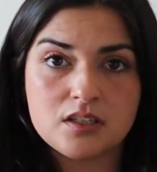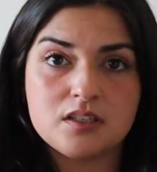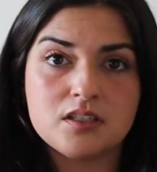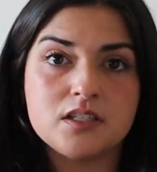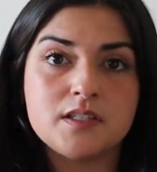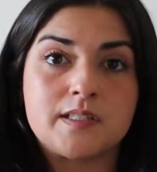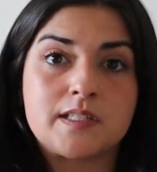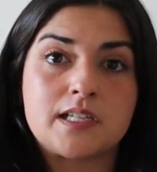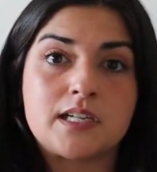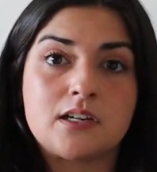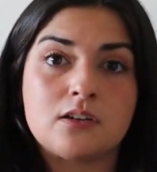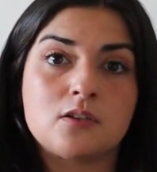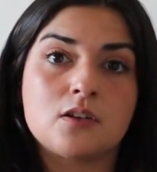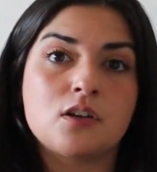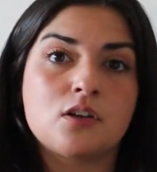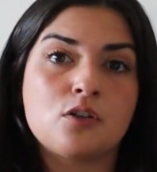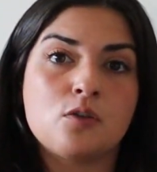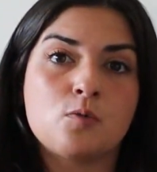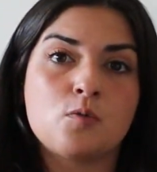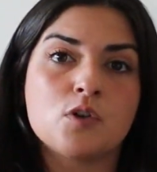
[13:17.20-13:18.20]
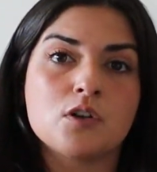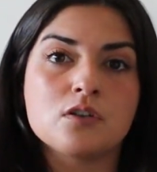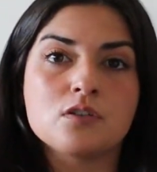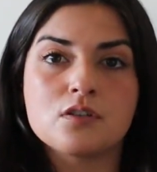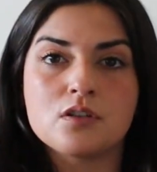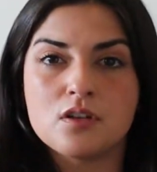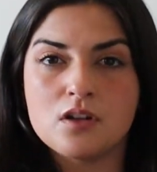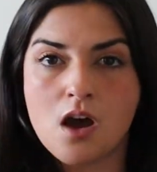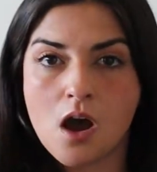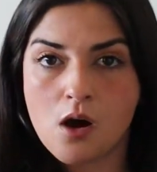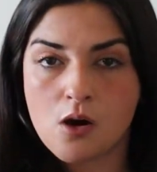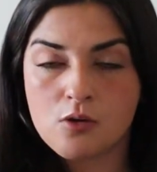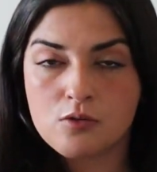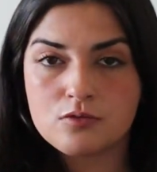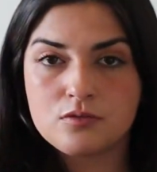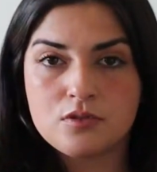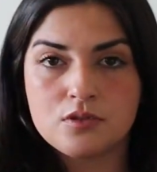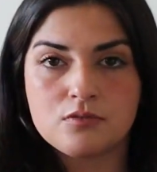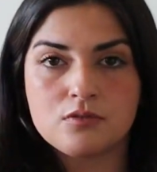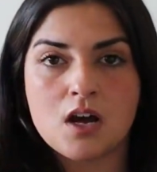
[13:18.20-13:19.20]
is hearing the word
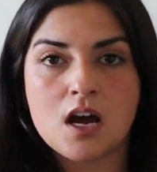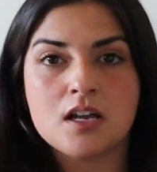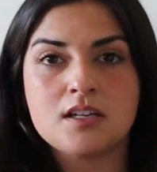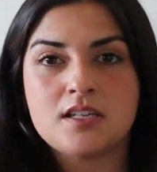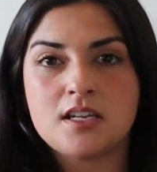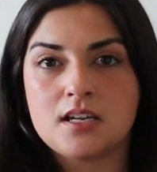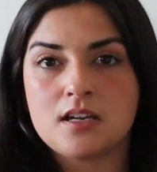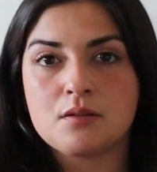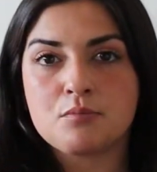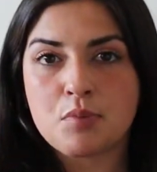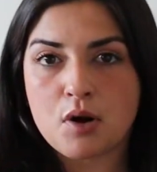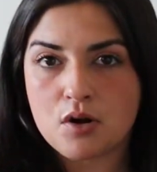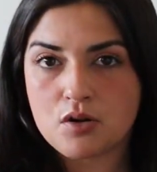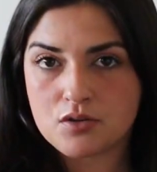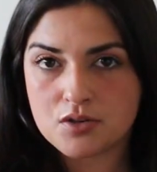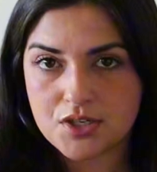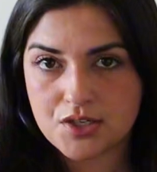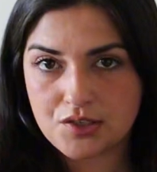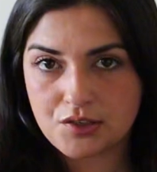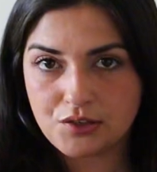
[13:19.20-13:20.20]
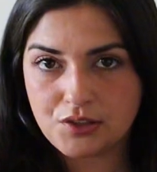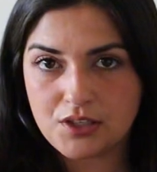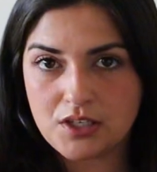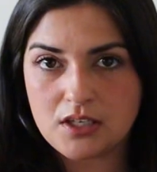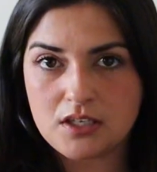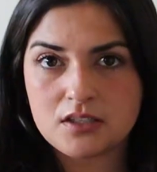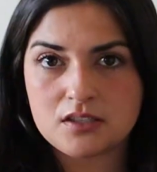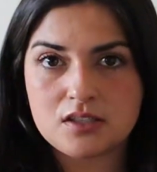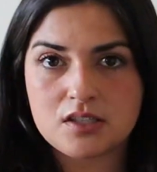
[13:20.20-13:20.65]
no. Do not take it personally.